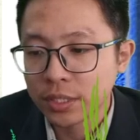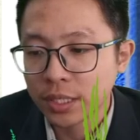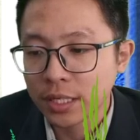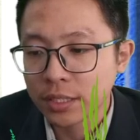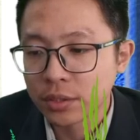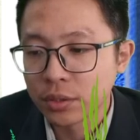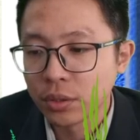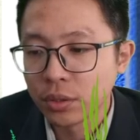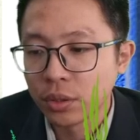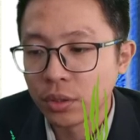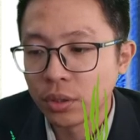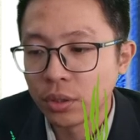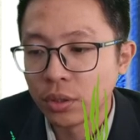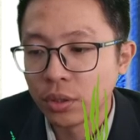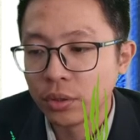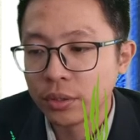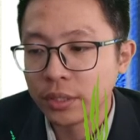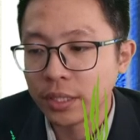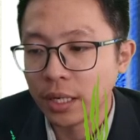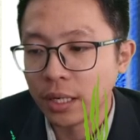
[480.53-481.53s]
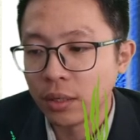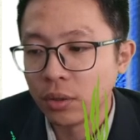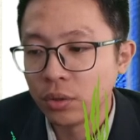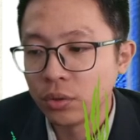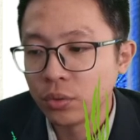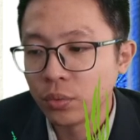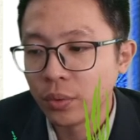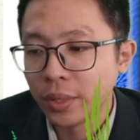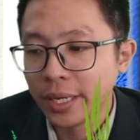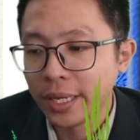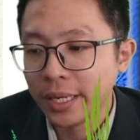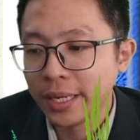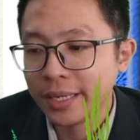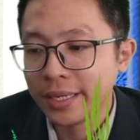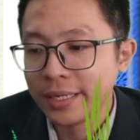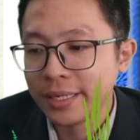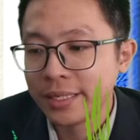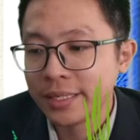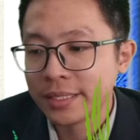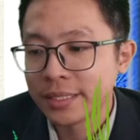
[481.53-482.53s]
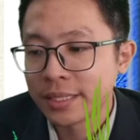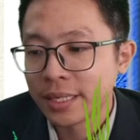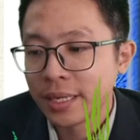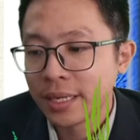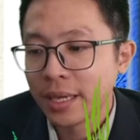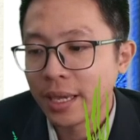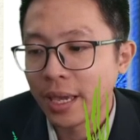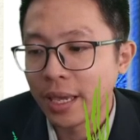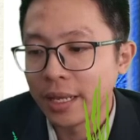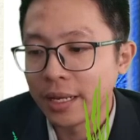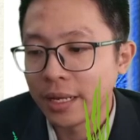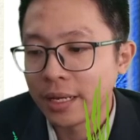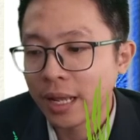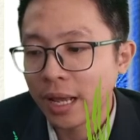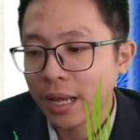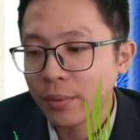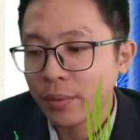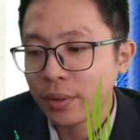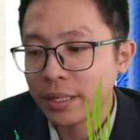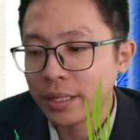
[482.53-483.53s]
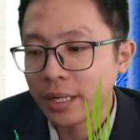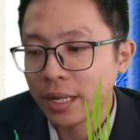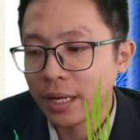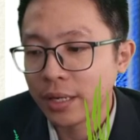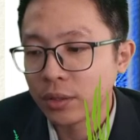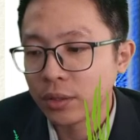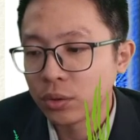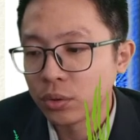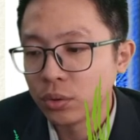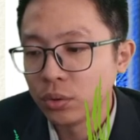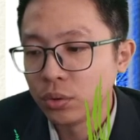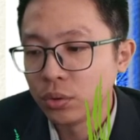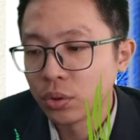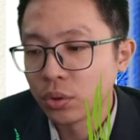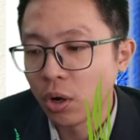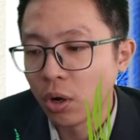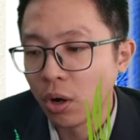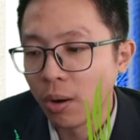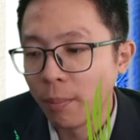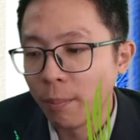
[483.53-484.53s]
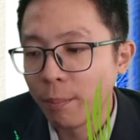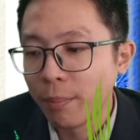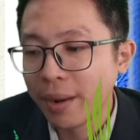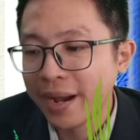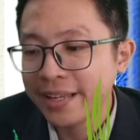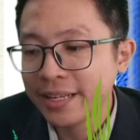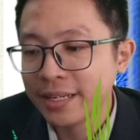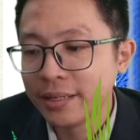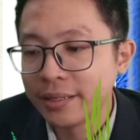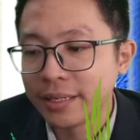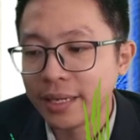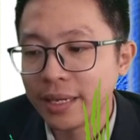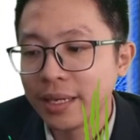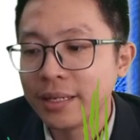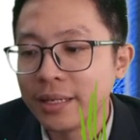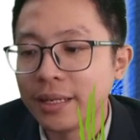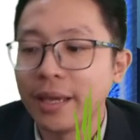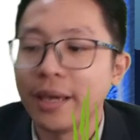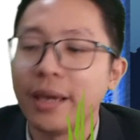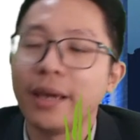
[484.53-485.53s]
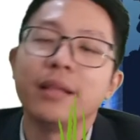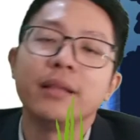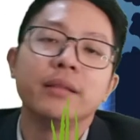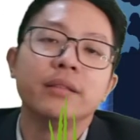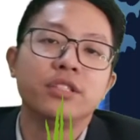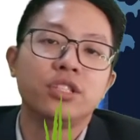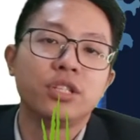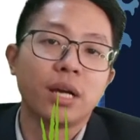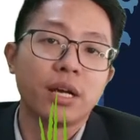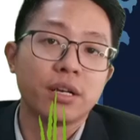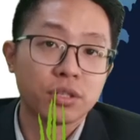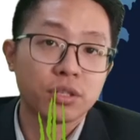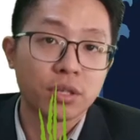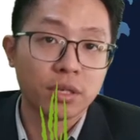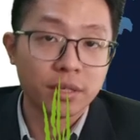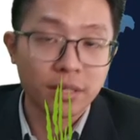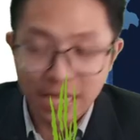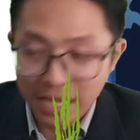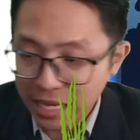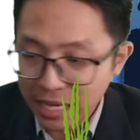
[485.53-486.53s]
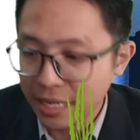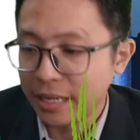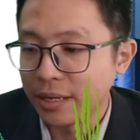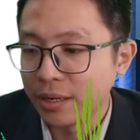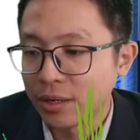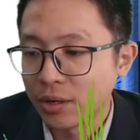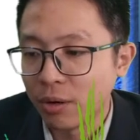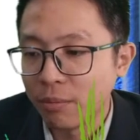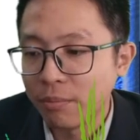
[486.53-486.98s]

just go their own ways, and then I1 and I2 combine again at junction A.